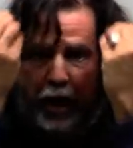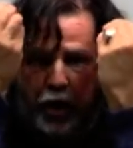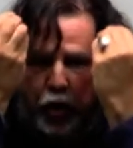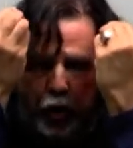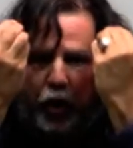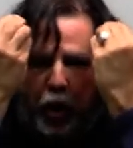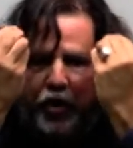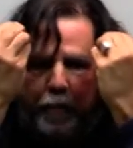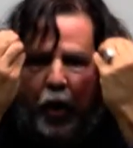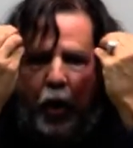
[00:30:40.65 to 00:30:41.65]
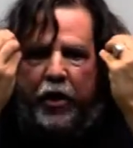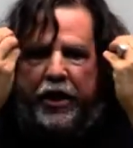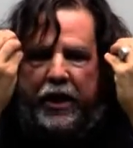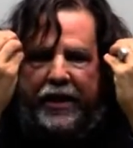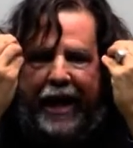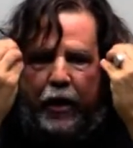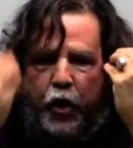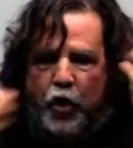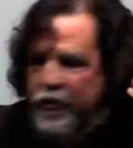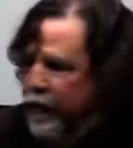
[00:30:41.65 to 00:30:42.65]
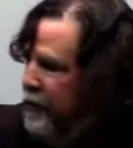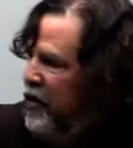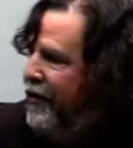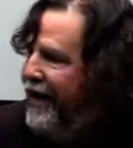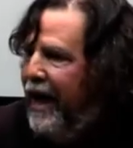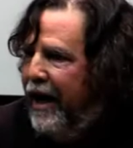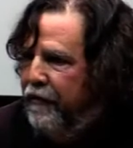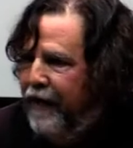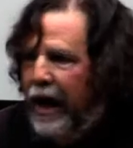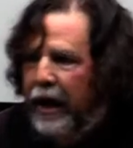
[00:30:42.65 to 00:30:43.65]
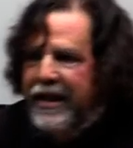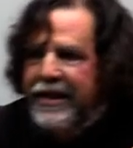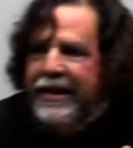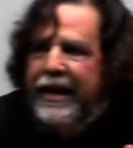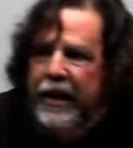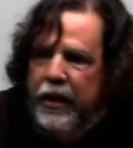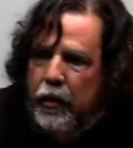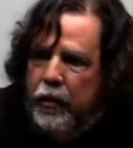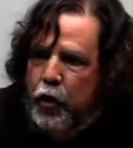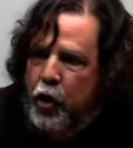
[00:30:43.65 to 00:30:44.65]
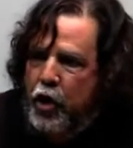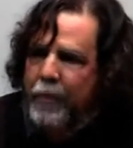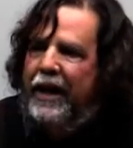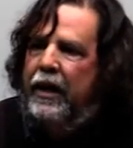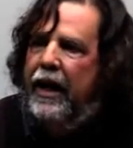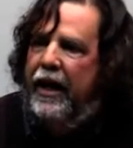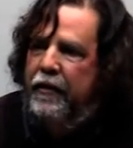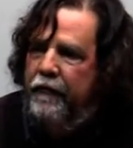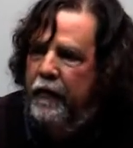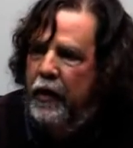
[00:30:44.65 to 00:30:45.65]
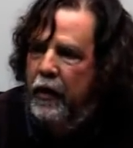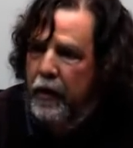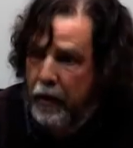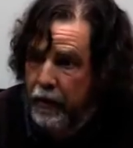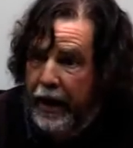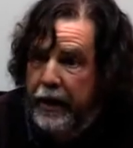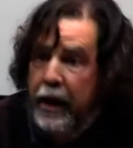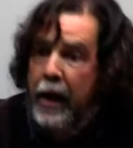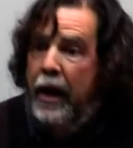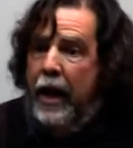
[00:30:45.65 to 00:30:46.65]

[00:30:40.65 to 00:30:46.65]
in your cosmology that those forms of life are exterior to human life, right?